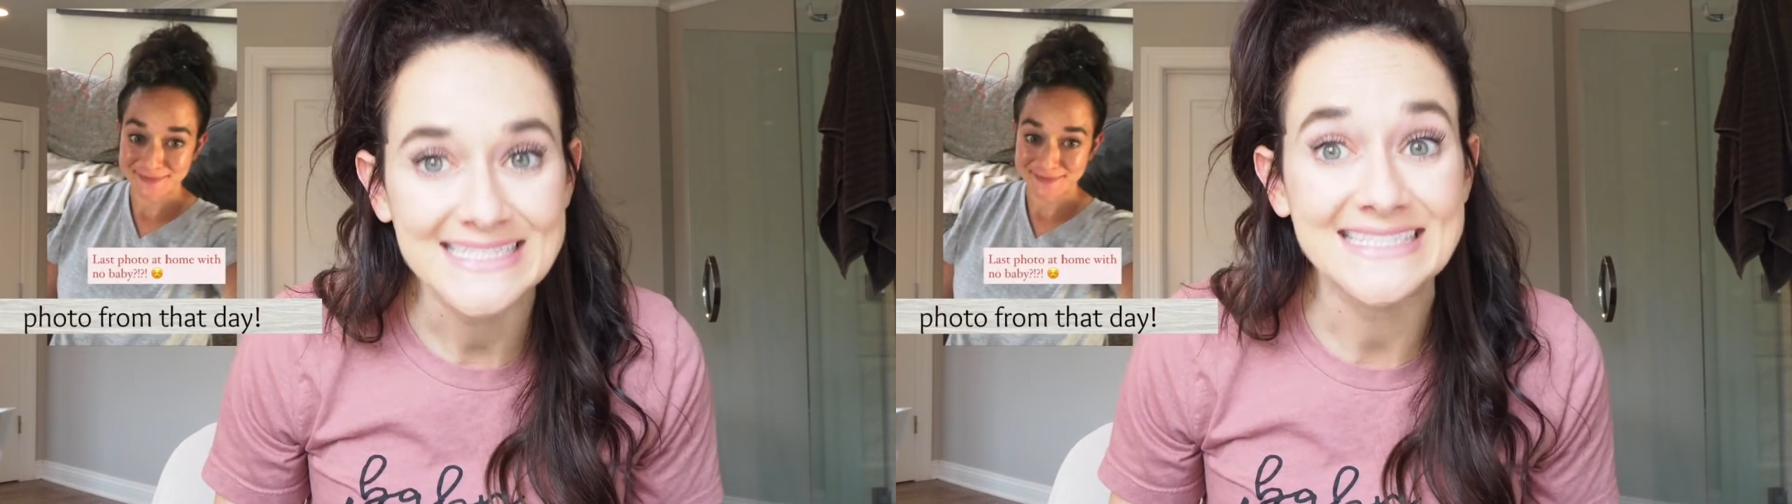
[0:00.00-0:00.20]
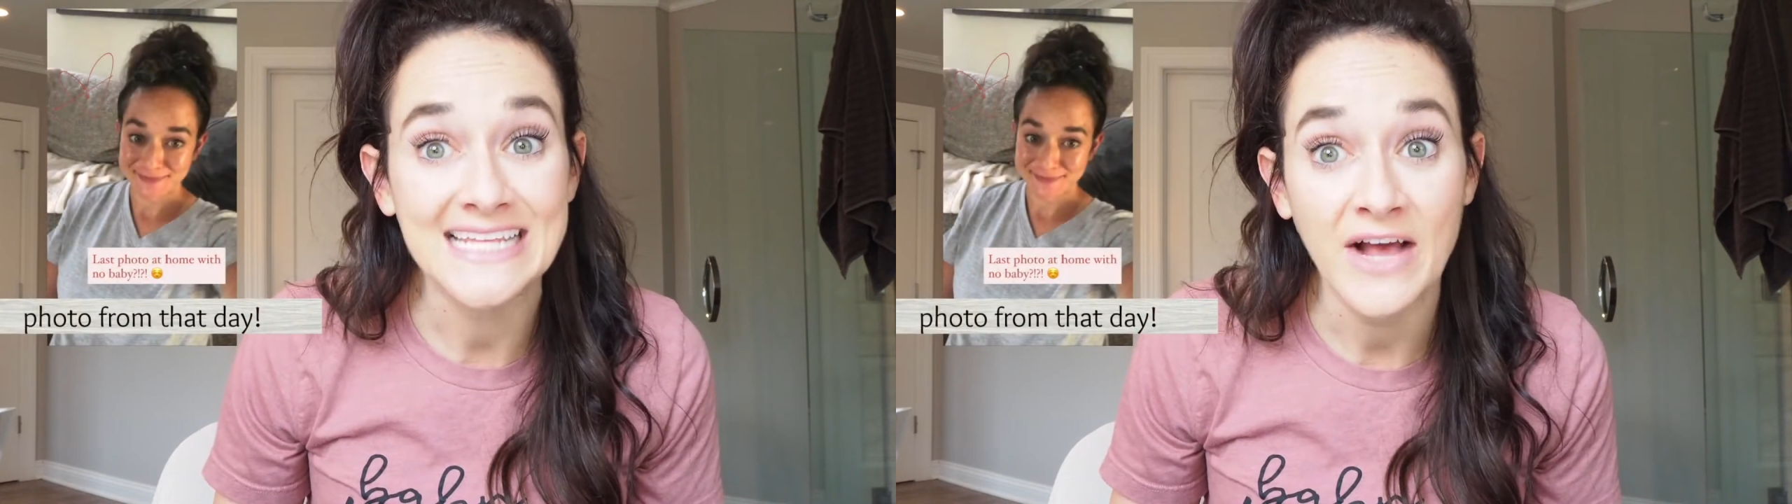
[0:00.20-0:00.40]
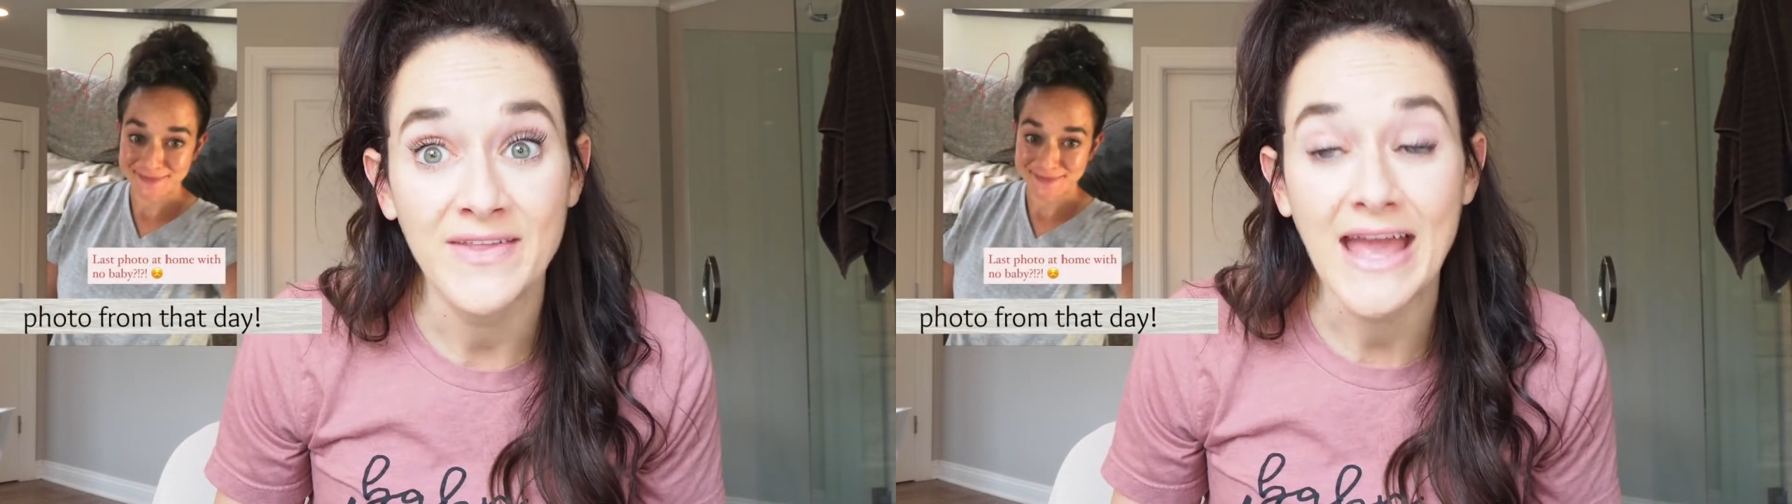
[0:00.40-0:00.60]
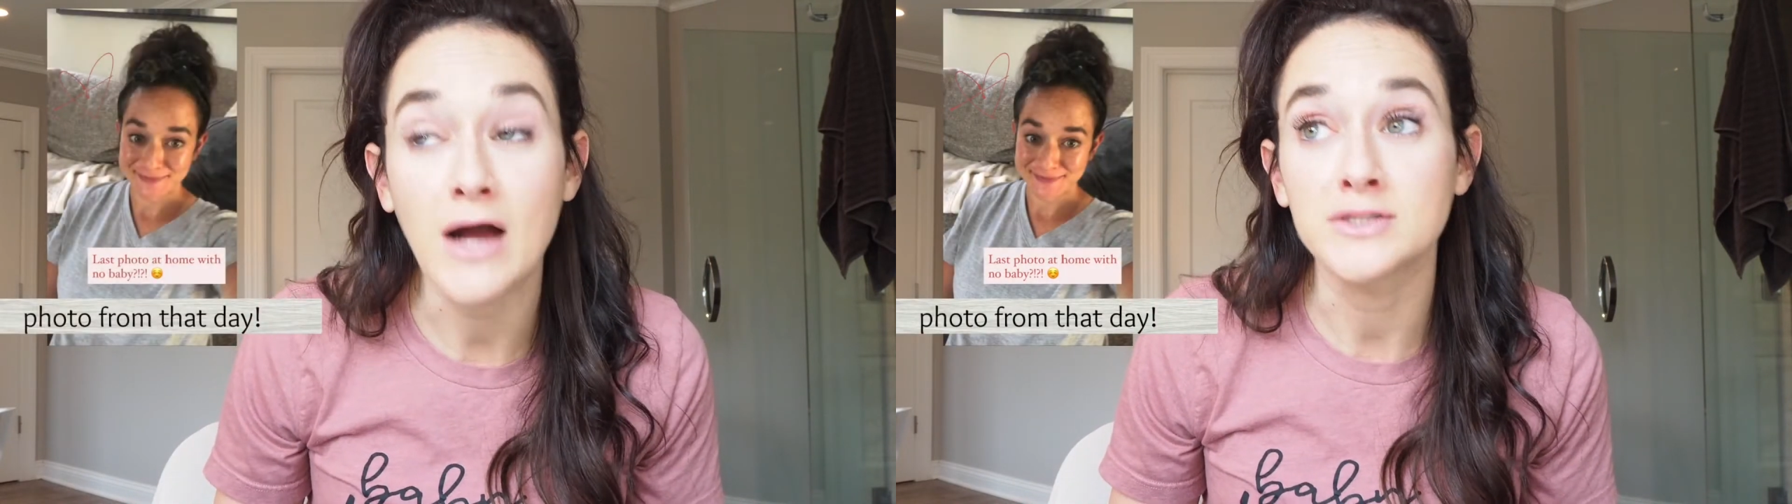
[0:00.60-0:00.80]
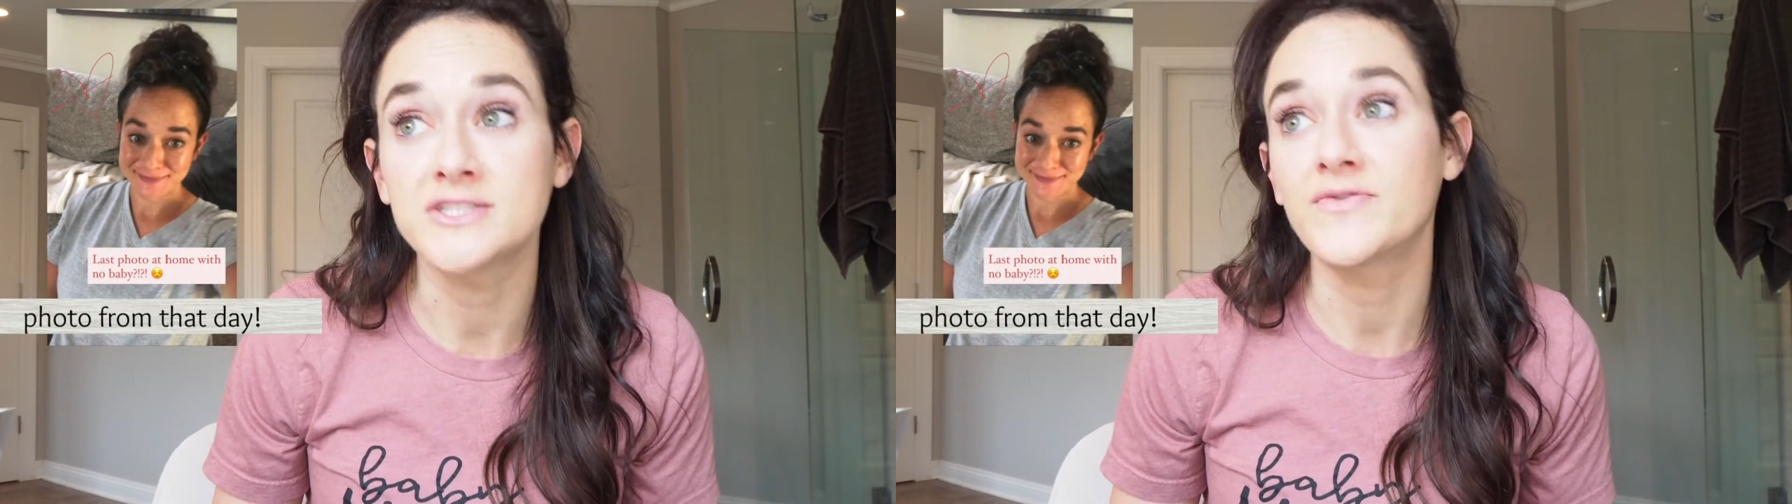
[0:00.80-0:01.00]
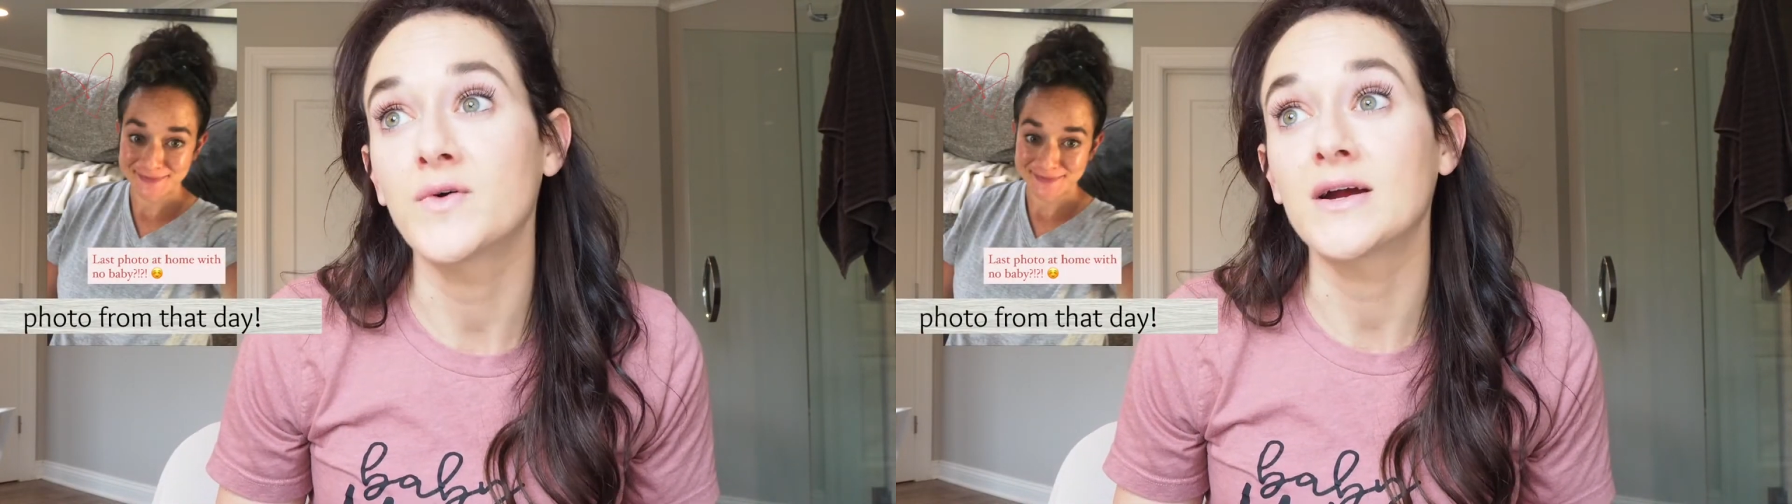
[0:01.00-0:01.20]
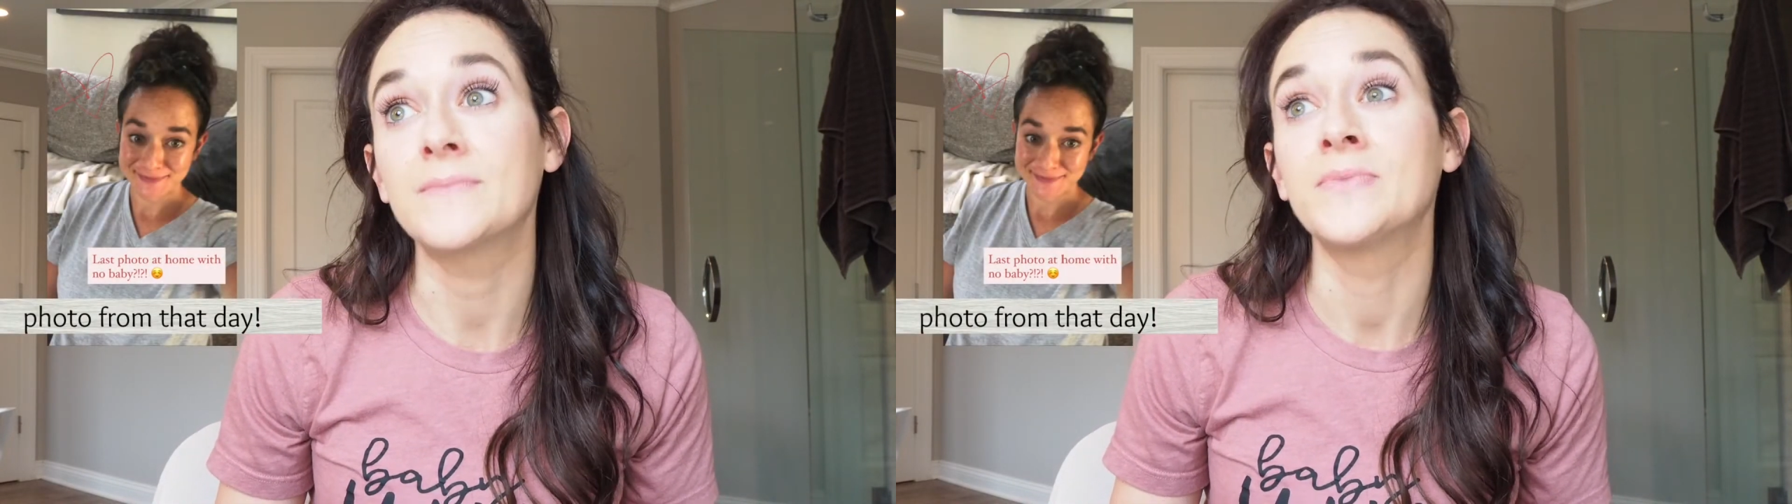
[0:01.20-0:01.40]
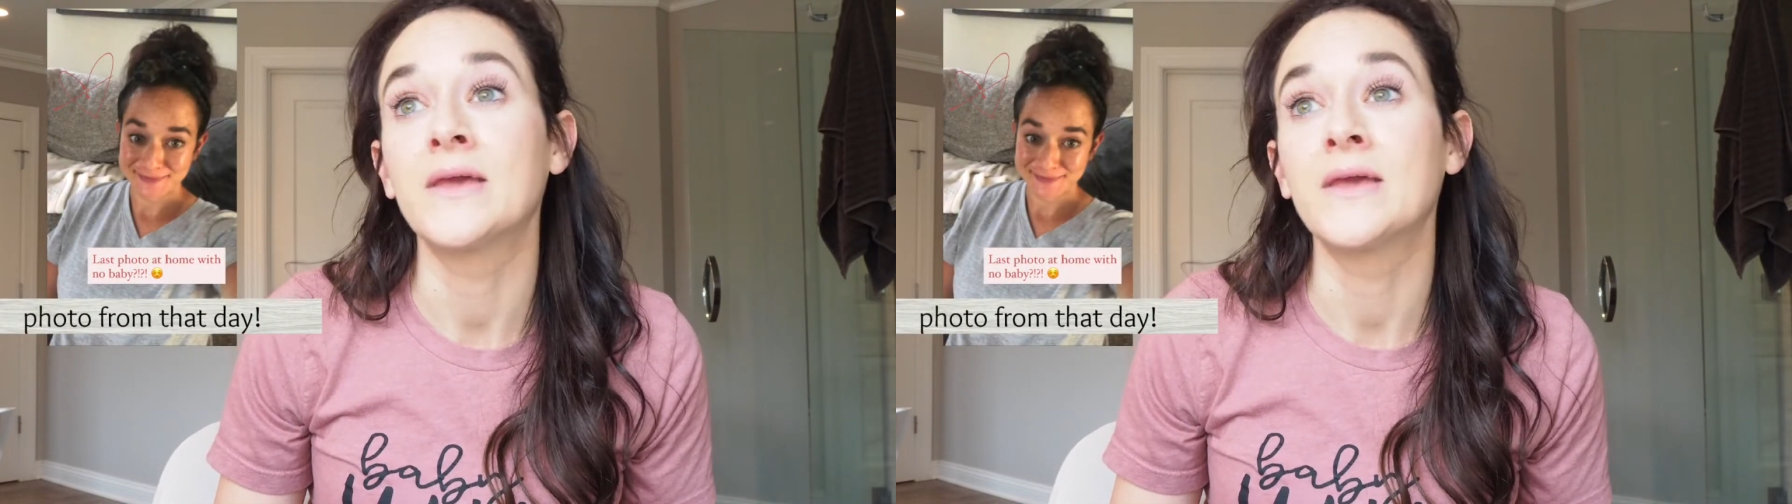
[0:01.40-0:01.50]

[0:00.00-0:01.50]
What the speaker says: sitting on the couch for